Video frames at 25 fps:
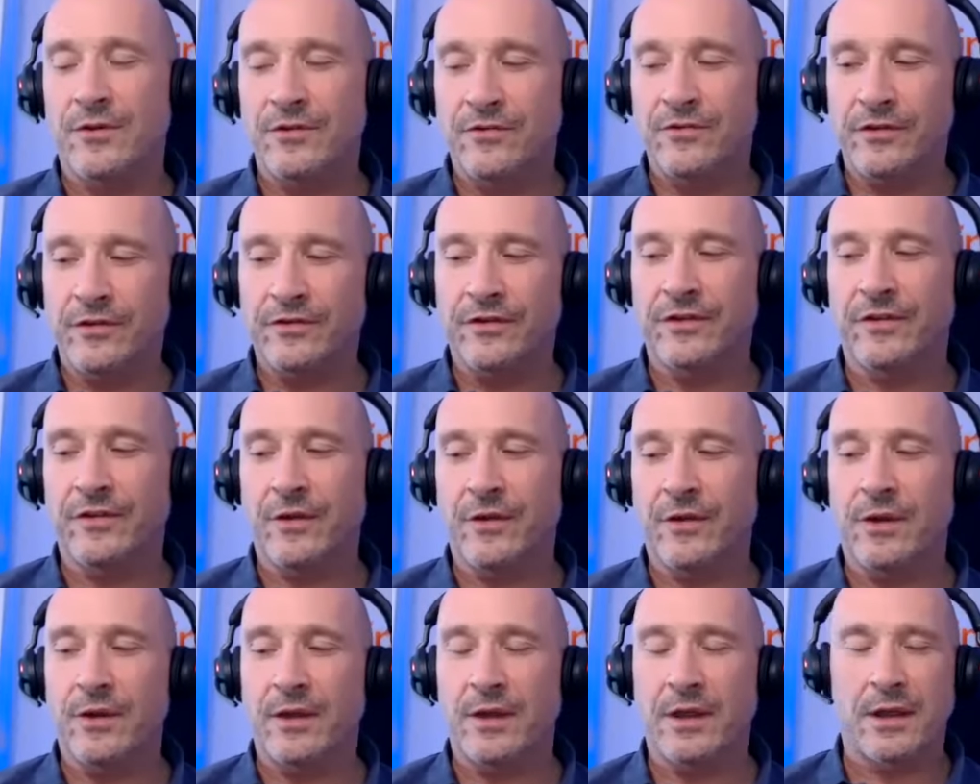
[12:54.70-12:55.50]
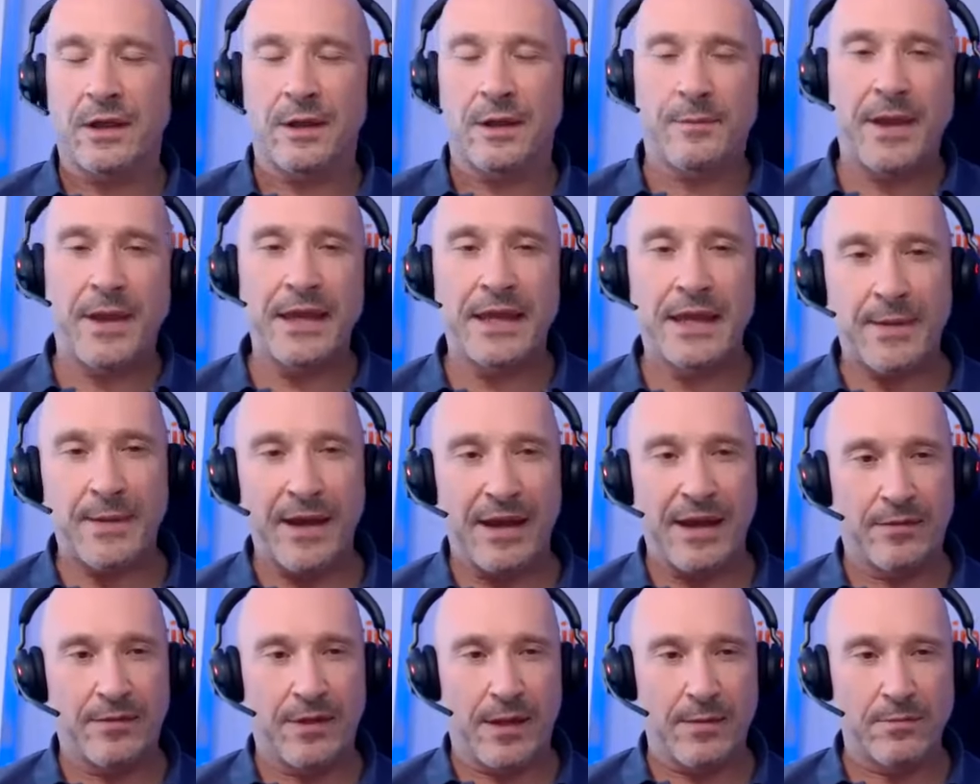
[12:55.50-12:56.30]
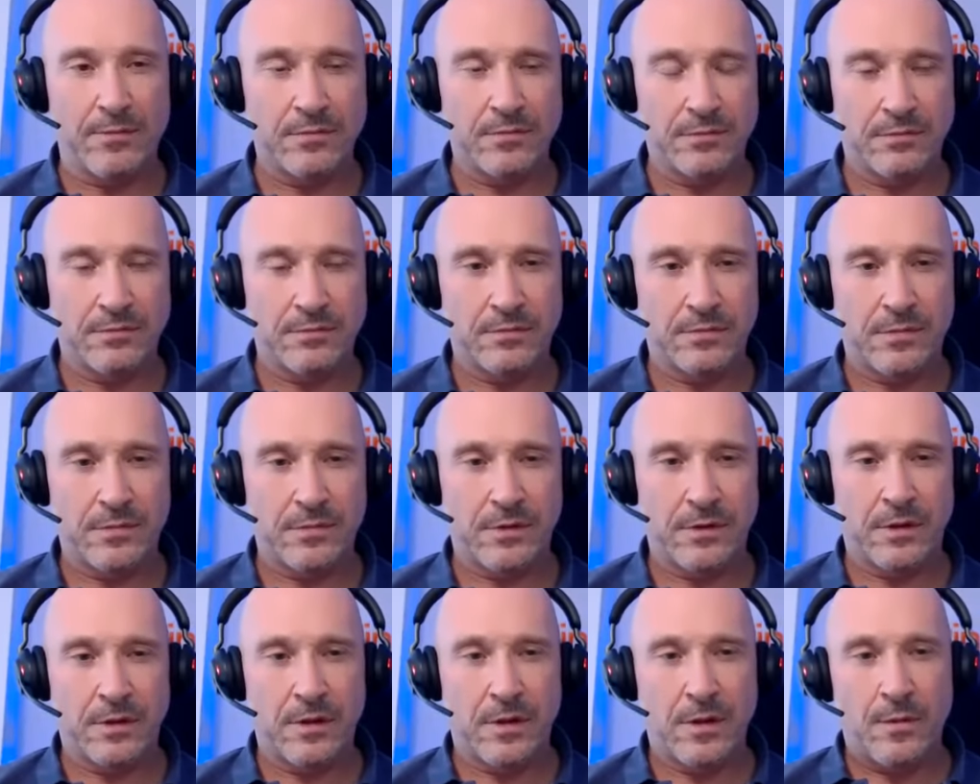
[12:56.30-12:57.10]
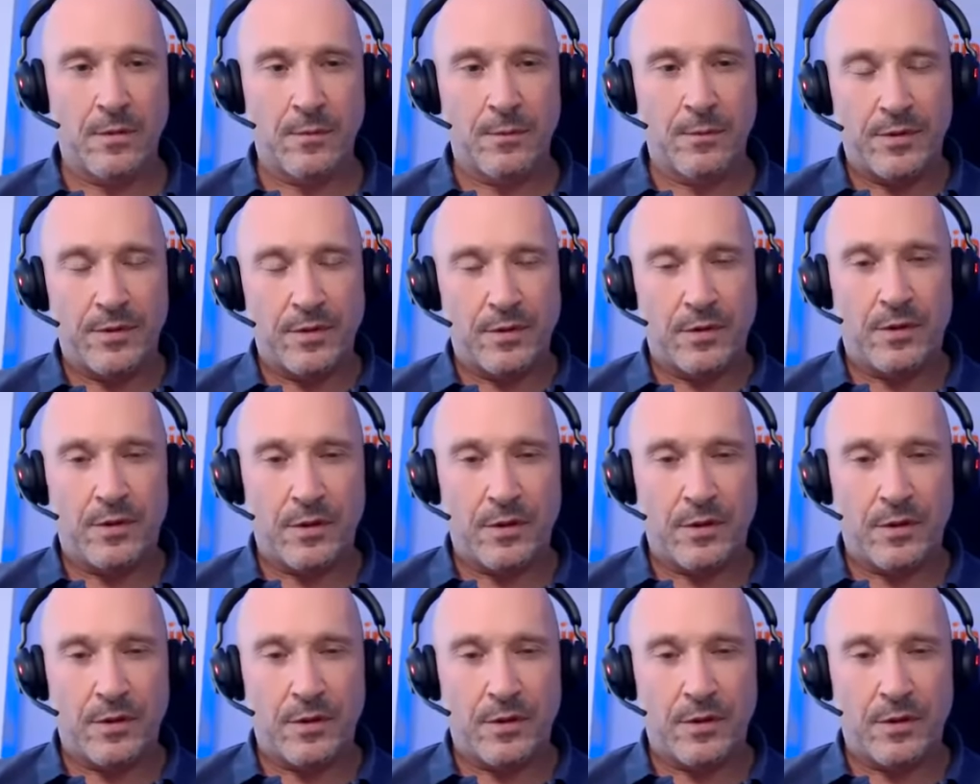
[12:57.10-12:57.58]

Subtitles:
interesting. So make it about them. But